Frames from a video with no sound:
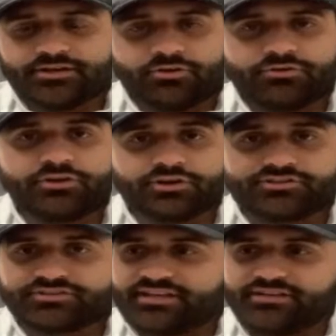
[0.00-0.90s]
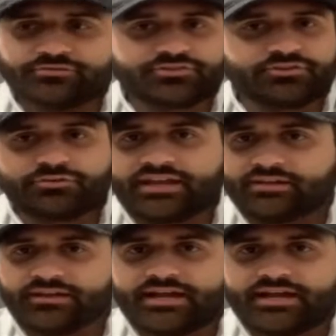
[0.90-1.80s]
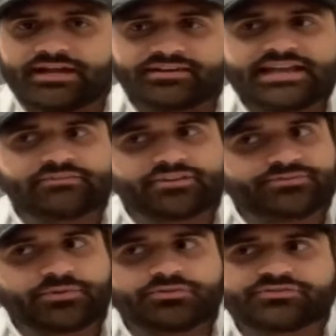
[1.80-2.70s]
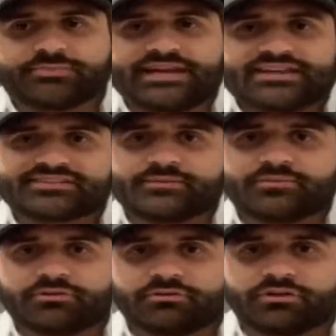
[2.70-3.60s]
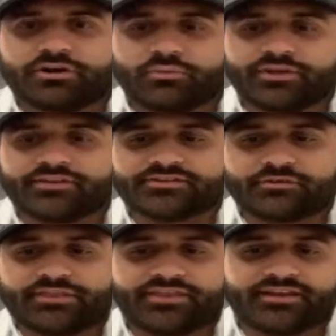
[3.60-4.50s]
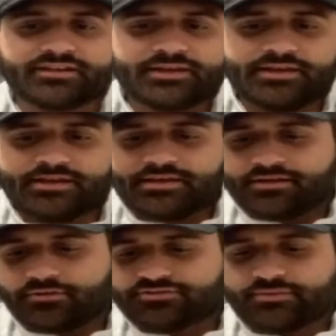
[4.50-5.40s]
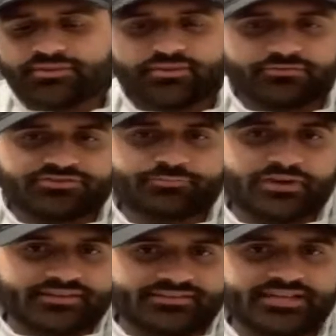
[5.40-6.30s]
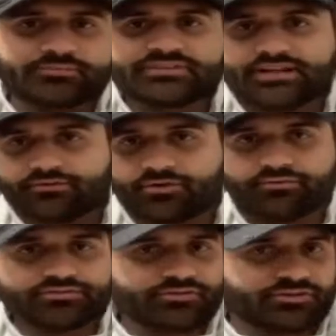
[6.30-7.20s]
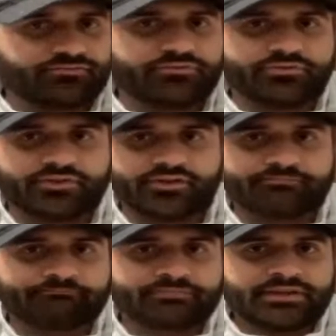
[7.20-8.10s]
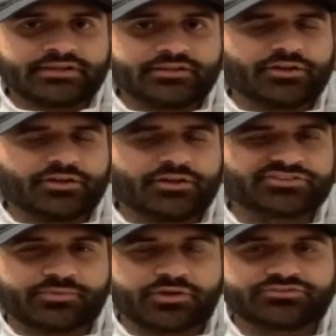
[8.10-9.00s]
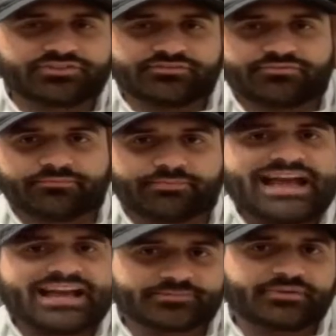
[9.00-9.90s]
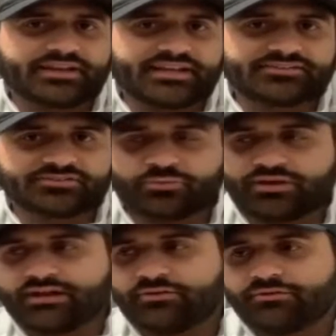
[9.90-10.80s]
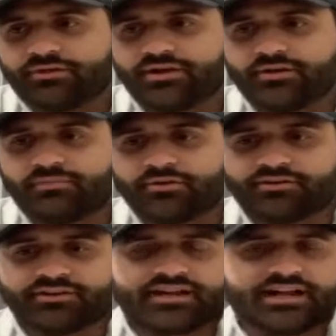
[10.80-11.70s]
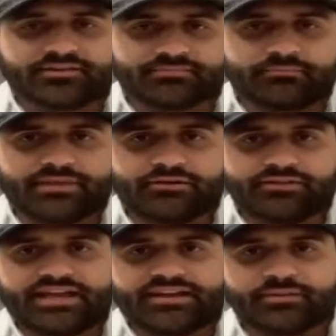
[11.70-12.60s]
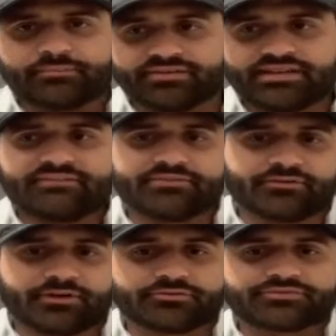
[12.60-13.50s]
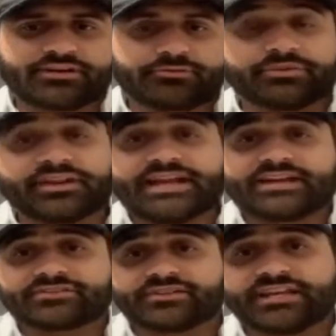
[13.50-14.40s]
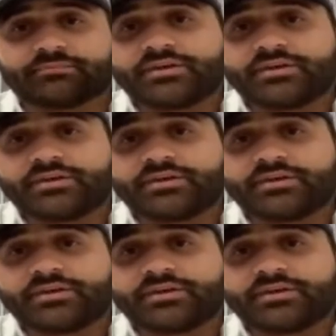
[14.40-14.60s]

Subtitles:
Cooks, they used to do that a lot, have an explosive pass game to go along with it. So I think, some of those spread teams that are always looking for the, explosive pass plays as well, are going to kind of marry that up and have their under center play action game.